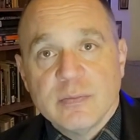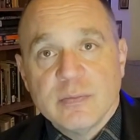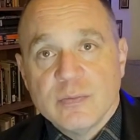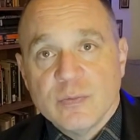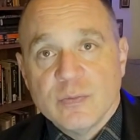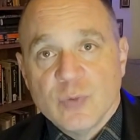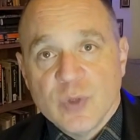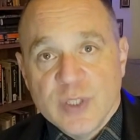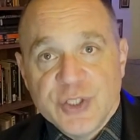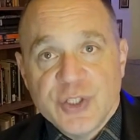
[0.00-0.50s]

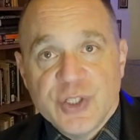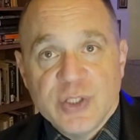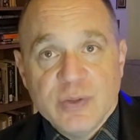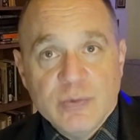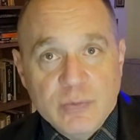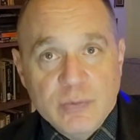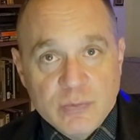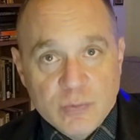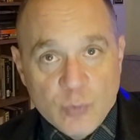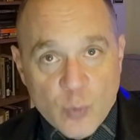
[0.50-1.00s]

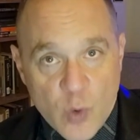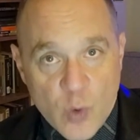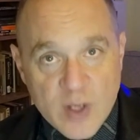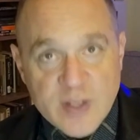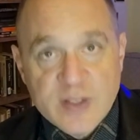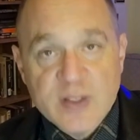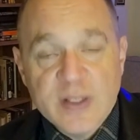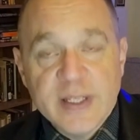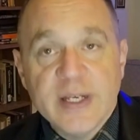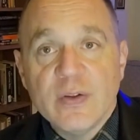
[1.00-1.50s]
religion
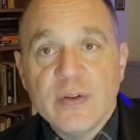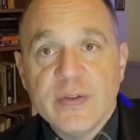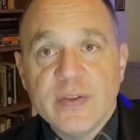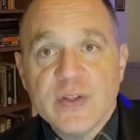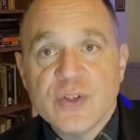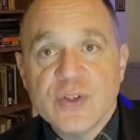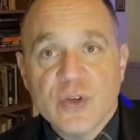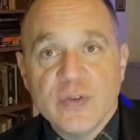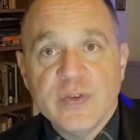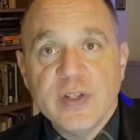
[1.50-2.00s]
was legal in the
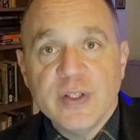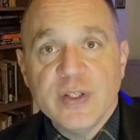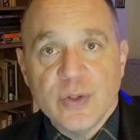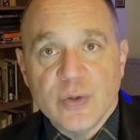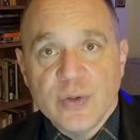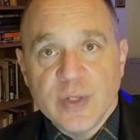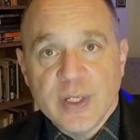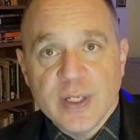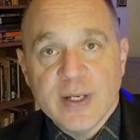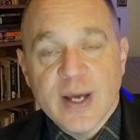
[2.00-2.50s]
Soviet Union.